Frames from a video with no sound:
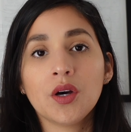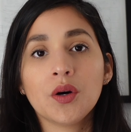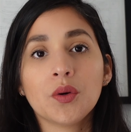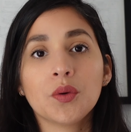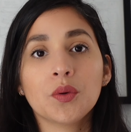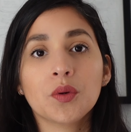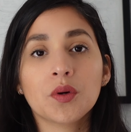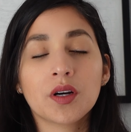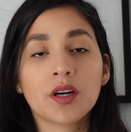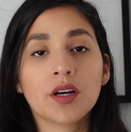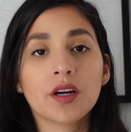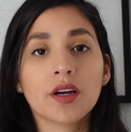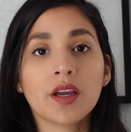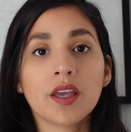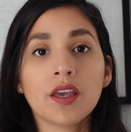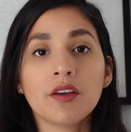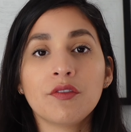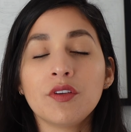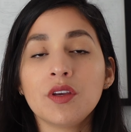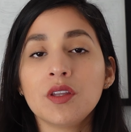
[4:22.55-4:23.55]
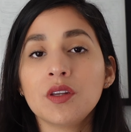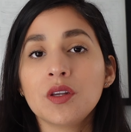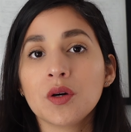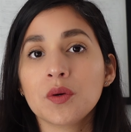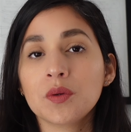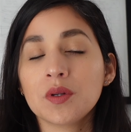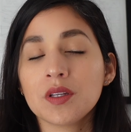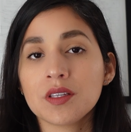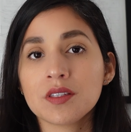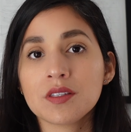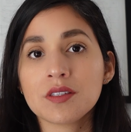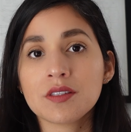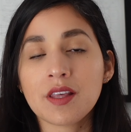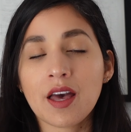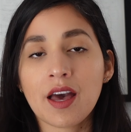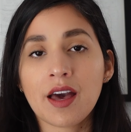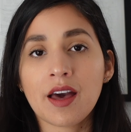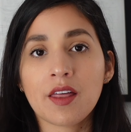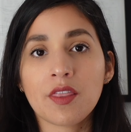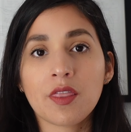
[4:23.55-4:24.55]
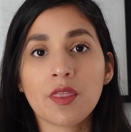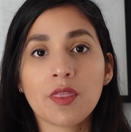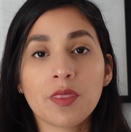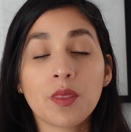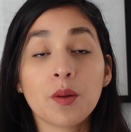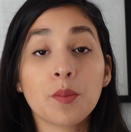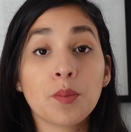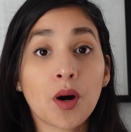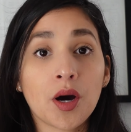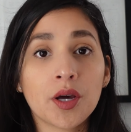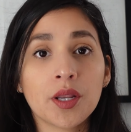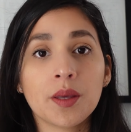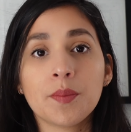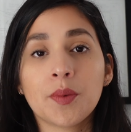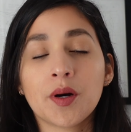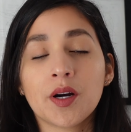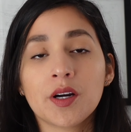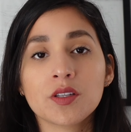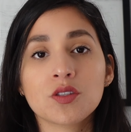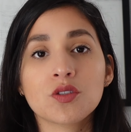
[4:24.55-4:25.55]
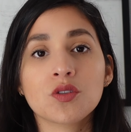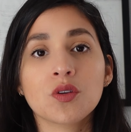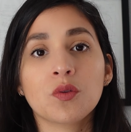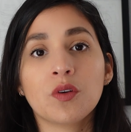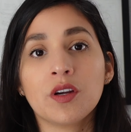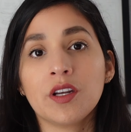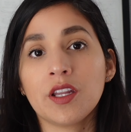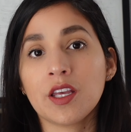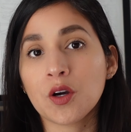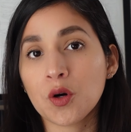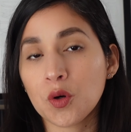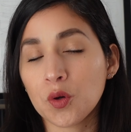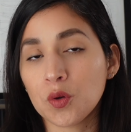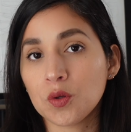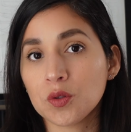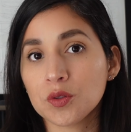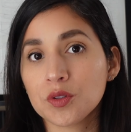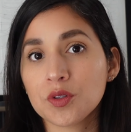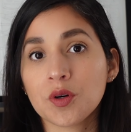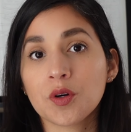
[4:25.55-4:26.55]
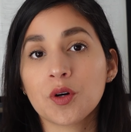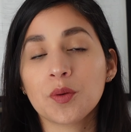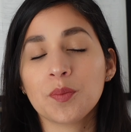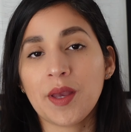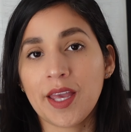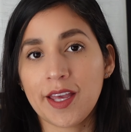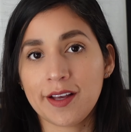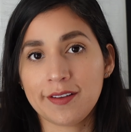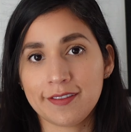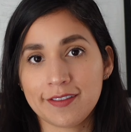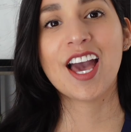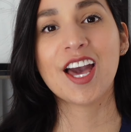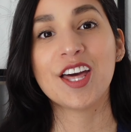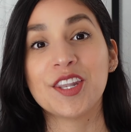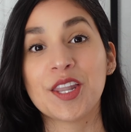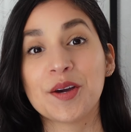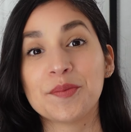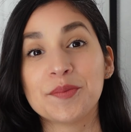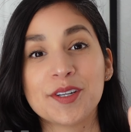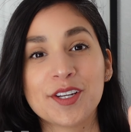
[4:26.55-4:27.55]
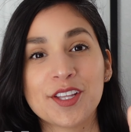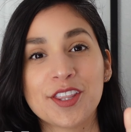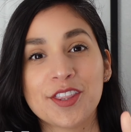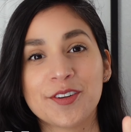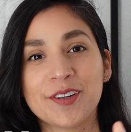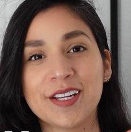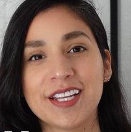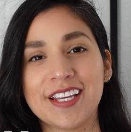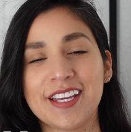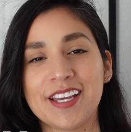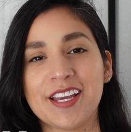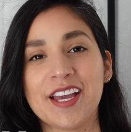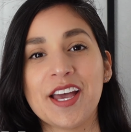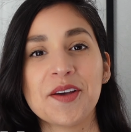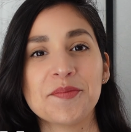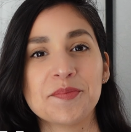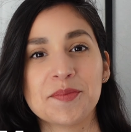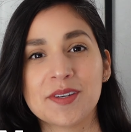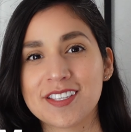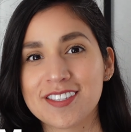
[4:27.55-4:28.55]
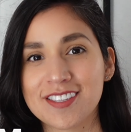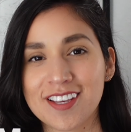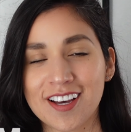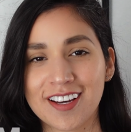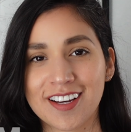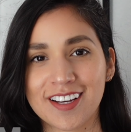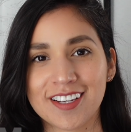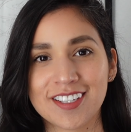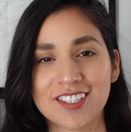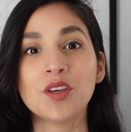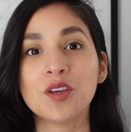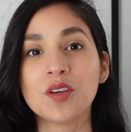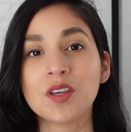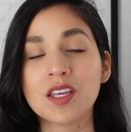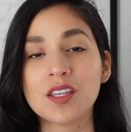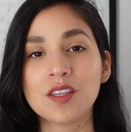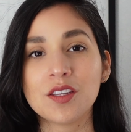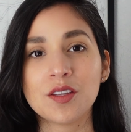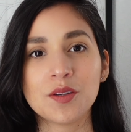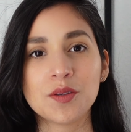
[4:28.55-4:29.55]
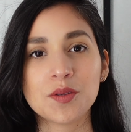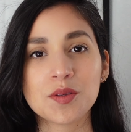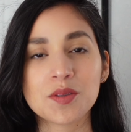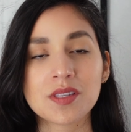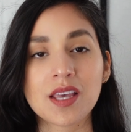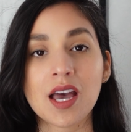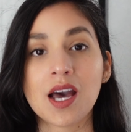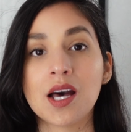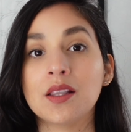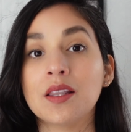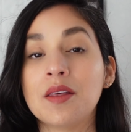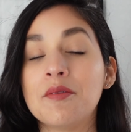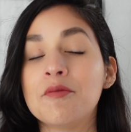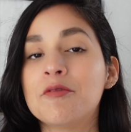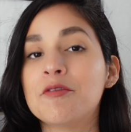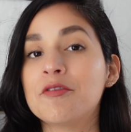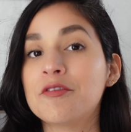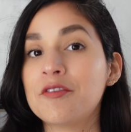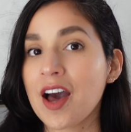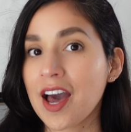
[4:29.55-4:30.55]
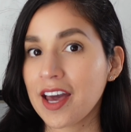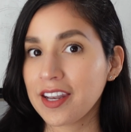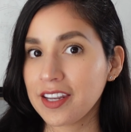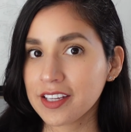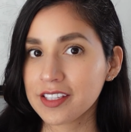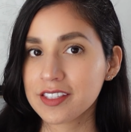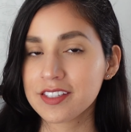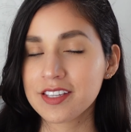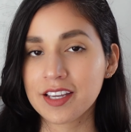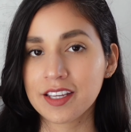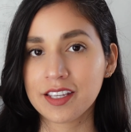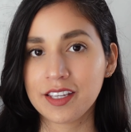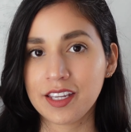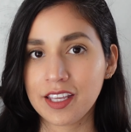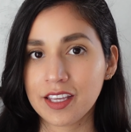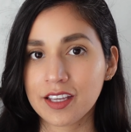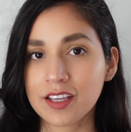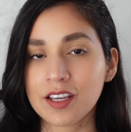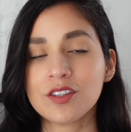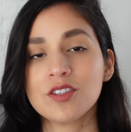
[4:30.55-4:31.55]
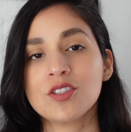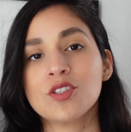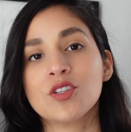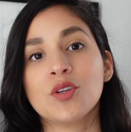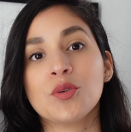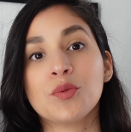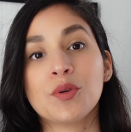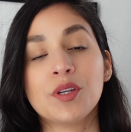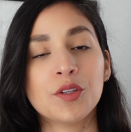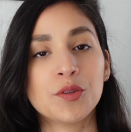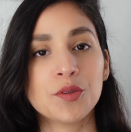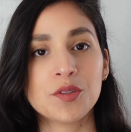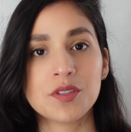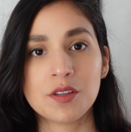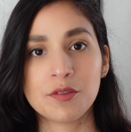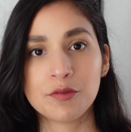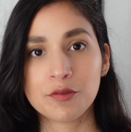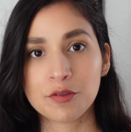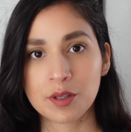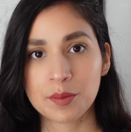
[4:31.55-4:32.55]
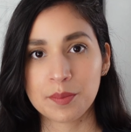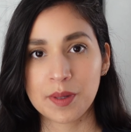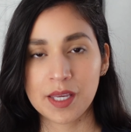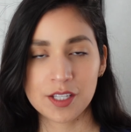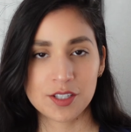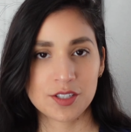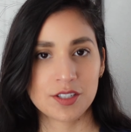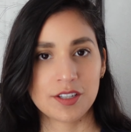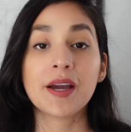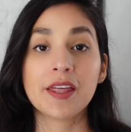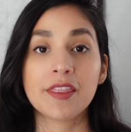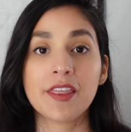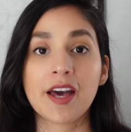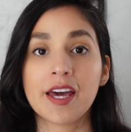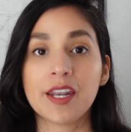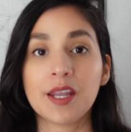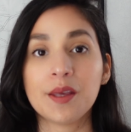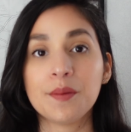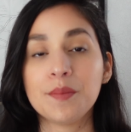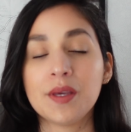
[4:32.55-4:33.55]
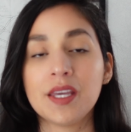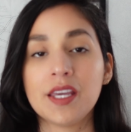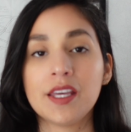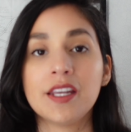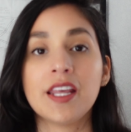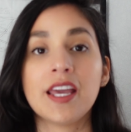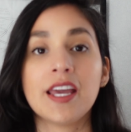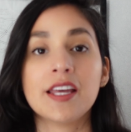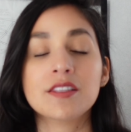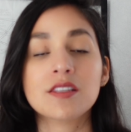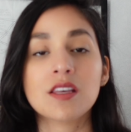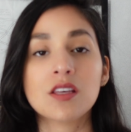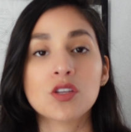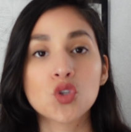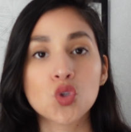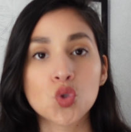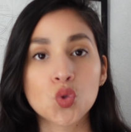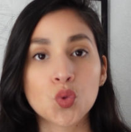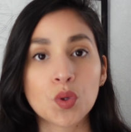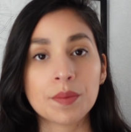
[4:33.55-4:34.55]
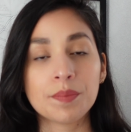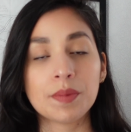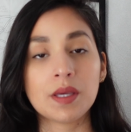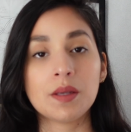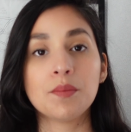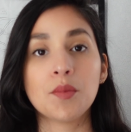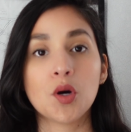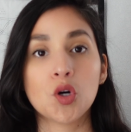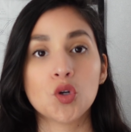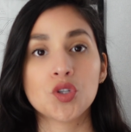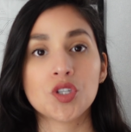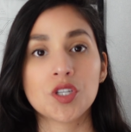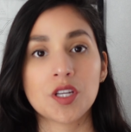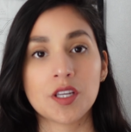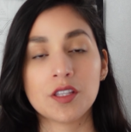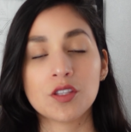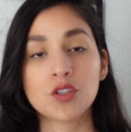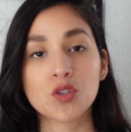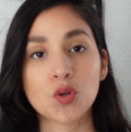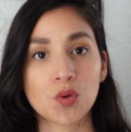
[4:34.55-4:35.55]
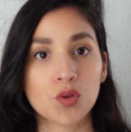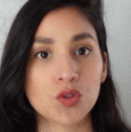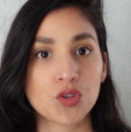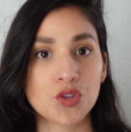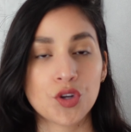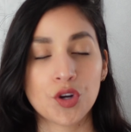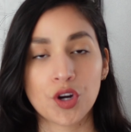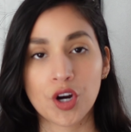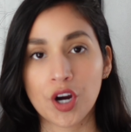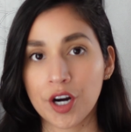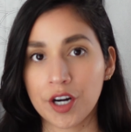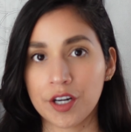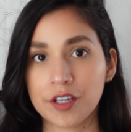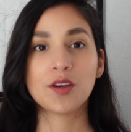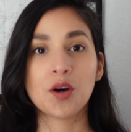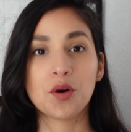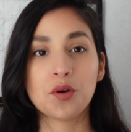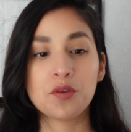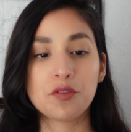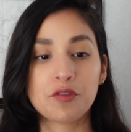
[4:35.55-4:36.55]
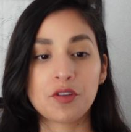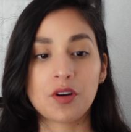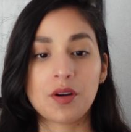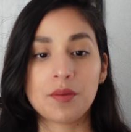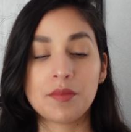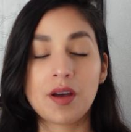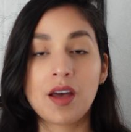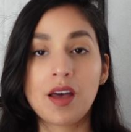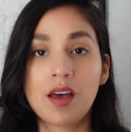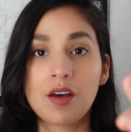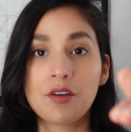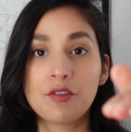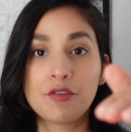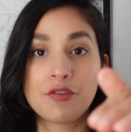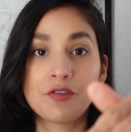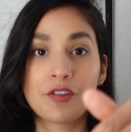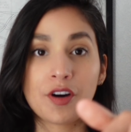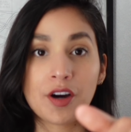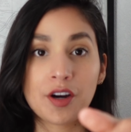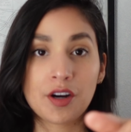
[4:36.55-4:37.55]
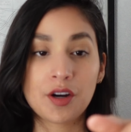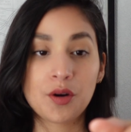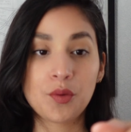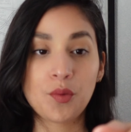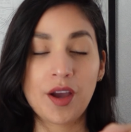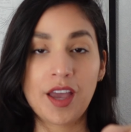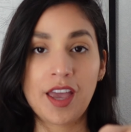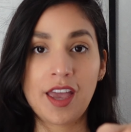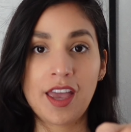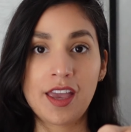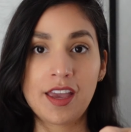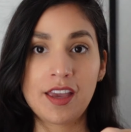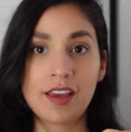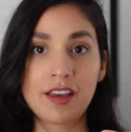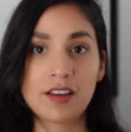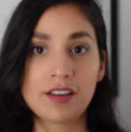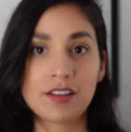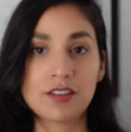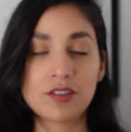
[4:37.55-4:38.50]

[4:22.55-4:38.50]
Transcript: or if you notice that the body part's already cold or pale. Number three, massage. You can use a lymphatic technique to reduce inflammation. By that I mean it's a sweeping motion towards your heart. Go from far away